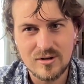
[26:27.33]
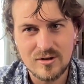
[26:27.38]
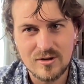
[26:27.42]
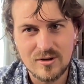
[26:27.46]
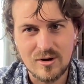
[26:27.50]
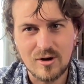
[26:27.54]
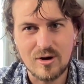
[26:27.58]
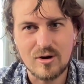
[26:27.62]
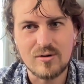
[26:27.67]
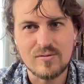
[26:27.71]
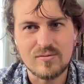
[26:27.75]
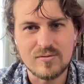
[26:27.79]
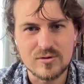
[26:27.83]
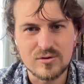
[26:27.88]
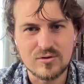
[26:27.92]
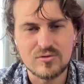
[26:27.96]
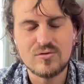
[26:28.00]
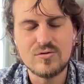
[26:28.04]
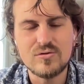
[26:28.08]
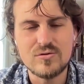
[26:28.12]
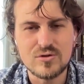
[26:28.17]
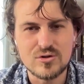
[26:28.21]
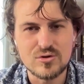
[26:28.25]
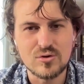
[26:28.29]
of a
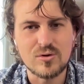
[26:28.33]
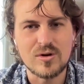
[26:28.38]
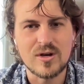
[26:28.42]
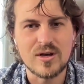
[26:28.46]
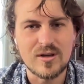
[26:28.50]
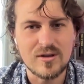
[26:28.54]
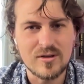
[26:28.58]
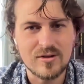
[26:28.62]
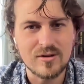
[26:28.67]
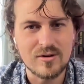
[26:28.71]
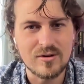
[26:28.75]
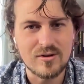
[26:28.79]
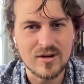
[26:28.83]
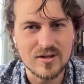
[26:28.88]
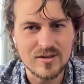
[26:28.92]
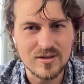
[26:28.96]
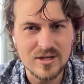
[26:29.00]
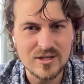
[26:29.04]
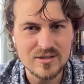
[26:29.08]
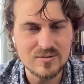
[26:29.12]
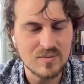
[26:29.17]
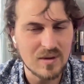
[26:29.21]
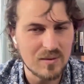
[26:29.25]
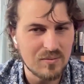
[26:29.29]
true joy, and
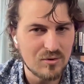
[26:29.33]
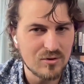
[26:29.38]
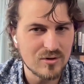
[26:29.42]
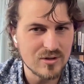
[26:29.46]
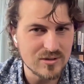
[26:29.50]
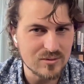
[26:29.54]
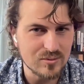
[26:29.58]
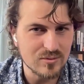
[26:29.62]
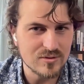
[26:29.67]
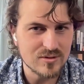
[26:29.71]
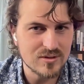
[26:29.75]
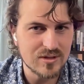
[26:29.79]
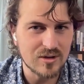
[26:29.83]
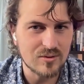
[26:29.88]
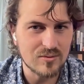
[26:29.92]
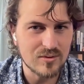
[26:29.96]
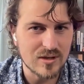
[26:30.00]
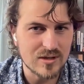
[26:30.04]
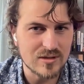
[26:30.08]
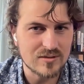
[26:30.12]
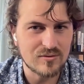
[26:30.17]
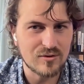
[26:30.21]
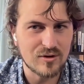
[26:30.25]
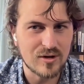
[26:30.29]
these memories will stick
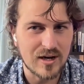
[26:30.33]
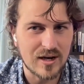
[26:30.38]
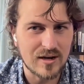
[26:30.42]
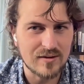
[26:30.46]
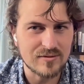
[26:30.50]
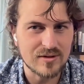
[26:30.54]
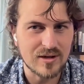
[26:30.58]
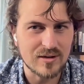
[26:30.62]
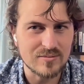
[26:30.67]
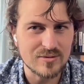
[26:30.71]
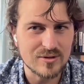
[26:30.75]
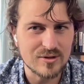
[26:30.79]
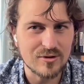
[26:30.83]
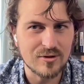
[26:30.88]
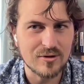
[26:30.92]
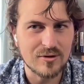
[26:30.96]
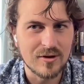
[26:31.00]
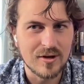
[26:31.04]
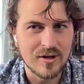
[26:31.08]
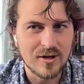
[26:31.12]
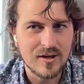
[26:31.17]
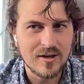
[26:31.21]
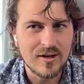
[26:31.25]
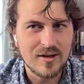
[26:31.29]
with us for a lifetime. So
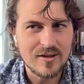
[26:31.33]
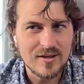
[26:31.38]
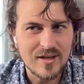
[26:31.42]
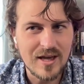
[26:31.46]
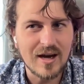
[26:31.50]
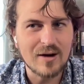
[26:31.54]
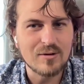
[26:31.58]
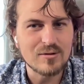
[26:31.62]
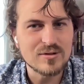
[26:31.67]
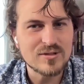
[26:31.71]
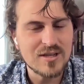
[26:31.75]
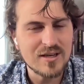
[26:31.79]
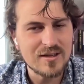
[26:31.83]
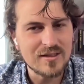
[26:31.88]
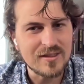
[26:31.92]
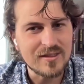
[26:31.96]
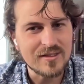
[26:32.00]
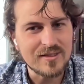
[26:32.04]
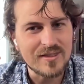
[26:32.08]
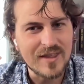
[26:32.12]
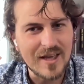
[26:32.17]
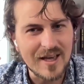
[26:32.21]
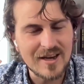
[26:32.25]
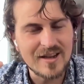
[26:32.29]
yeah, I would say
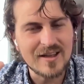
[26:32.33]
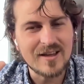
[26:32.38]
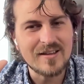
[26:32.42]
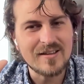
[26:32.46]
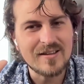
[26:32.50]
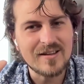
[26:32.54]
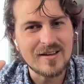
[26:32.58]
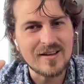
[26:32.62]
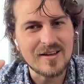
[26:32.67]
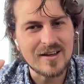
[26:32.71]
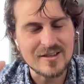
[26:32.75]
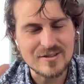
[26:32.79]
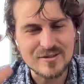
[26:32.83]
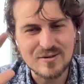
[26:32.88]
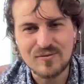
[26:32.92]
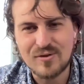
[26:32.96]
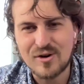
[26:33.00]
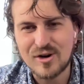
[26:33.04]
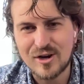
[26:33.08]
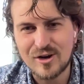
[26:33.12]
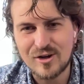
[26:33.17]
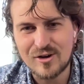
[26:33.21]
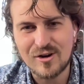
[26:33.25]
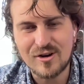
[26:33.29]
that it's a
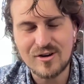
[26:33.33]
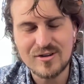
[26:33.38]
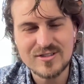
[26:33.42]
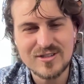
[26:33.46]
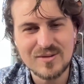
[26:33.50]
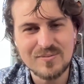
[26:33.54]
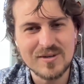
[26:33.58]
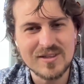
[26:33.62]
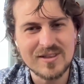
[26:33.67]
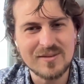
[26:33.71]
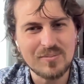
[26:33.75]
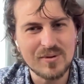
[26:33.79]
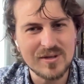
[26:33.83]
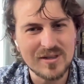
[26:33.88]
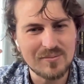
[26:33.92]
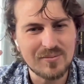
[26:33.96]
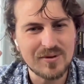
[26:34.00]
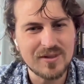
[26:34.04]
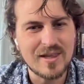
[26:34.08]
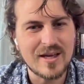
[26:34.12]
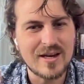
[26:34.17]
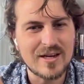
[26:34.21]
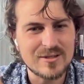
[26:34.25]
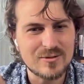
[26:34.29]
very long answer, but
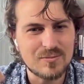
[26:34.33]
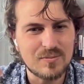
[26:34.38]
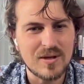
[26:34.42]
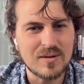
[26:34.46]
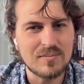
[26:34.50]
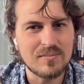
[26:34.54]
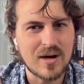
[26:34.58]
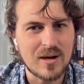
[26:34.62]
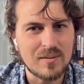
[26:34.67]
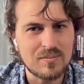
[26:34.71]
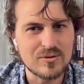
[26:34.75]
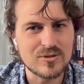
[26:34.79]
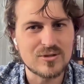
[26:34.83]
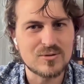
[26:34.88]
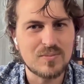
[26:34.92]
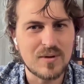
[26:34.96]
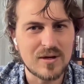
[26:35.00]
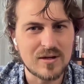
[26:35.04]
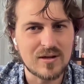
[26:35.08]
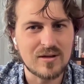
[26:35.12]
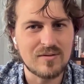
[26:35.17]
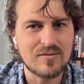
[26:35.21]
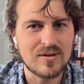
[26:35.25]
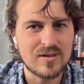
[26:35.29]
that has been my
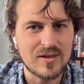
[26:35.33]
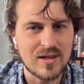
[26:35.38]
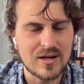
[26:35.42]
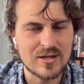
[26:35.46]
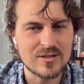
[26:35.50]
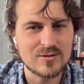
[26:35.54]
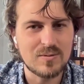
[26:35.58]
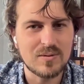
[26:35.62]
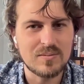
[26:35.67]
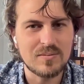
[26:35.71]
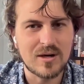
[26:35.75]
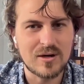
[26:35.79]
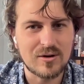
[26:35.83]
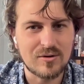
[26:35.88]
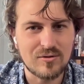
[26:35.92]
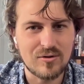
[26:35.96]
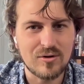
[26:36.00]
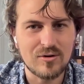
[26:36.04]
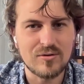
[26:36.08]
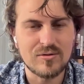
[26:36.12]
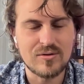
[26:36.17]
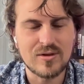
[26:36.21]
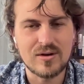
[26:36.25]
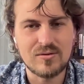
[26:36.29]
perspective, and that has been my
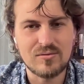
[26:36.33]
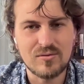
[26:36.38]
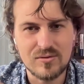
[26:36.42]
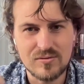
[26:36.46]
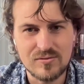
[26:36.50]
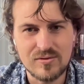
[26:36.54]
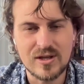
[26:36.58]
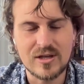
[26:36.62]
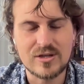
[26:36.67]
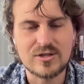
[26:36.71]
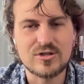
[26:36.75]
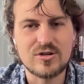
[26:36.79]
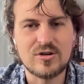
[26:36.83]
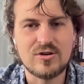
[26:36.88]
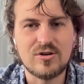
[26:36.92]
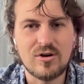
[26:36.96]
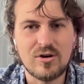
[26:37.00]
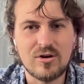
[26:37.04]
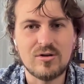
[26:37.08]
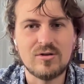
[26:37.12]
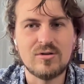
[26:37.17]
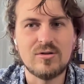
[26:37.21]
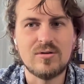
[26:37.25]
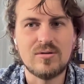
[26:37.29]
growth and reflection
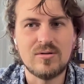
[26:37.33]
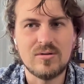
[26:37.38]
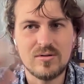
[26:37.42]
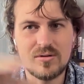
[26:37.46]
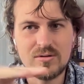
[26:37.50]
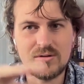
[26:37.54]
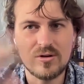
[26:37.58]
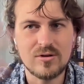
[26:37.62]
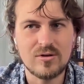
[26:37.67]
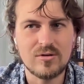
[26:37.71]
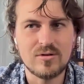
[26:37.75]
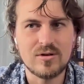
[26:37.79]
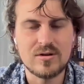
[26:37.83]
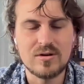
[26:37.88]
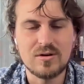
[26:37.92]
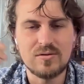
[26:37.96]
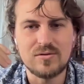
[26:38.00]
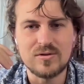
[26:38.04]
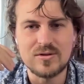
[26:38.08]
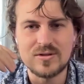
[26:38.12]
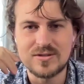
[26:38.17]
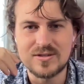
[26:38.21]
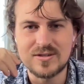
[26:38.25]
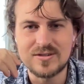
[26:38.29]
on, the
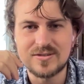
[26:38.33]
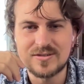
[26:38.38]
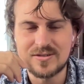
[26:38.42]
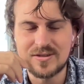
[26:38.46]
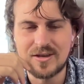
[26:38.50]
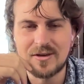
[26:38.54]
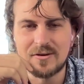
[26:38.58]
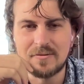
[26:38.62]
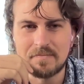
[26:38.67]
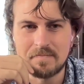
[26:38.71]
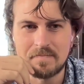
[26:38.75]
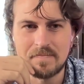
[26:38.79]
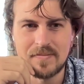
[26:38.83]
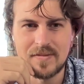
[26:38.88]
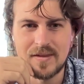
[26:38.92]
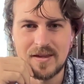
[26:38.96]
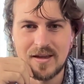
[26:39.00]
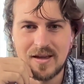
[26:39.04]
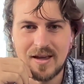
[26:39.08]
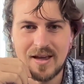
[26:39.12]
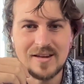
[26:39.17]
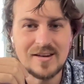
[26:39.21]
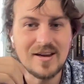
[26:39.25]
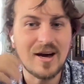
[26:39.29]
differences. Yeah.
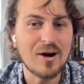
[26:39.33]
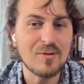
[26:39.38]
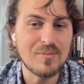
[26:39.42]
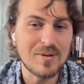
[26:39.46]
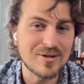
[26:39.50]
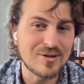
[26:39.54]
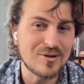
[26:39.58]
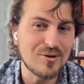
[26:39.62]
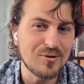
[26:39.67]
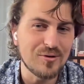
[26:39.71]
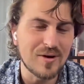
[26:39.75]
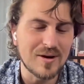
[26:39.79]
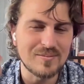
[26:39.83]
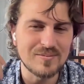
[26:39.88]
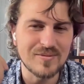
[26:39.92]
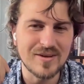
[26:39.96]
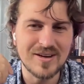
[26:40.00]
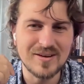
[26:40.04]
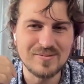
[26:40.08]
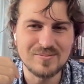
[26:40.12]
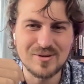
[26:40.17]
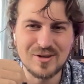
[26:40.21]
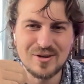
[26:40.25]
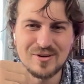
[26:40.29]
And how about you?
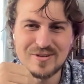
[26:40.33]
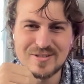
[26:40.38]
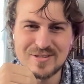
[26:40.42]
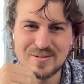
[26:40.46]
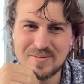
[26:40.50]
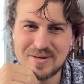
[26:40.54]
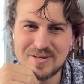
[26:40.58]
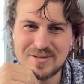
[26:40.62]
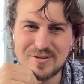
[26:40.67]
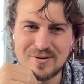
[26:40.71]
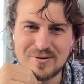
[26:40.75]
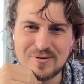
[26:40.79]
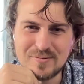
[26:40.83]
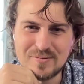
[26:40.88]
I'm curious about you.